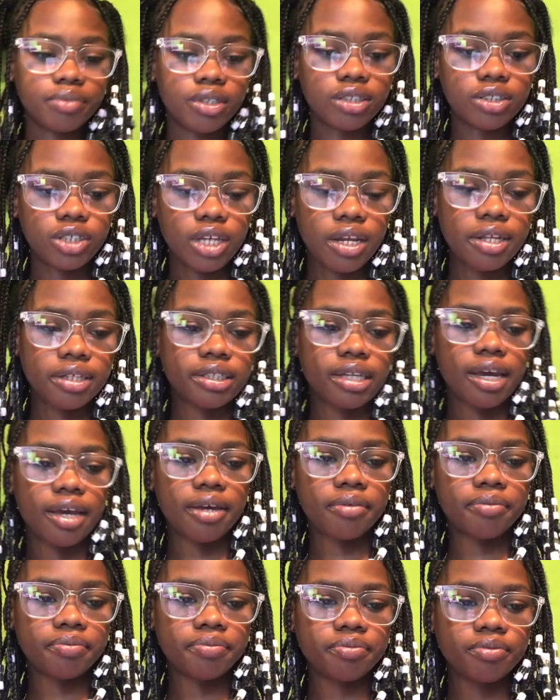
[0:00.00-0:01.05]
Check the
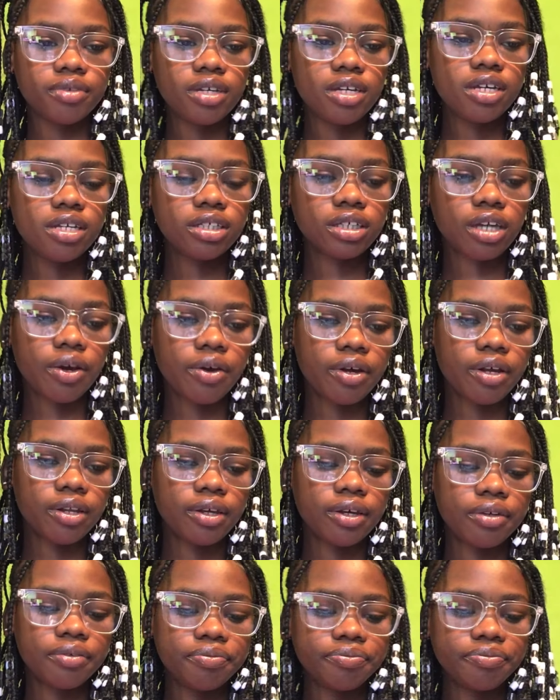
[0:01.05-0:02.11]
time. It's
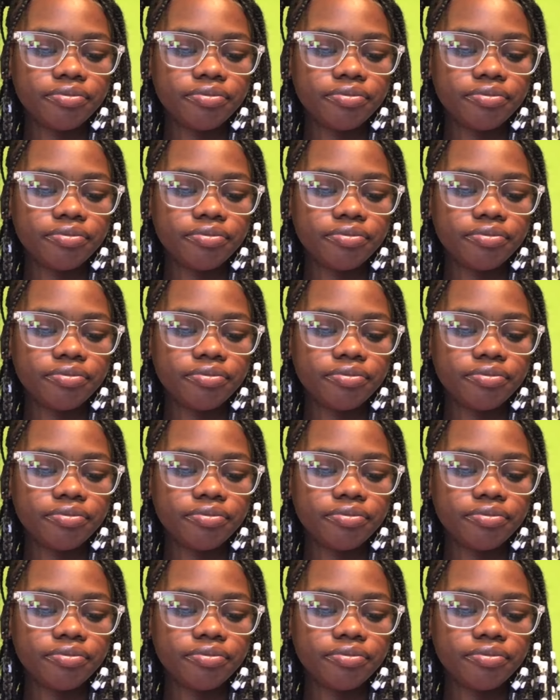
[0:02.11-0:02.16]
currently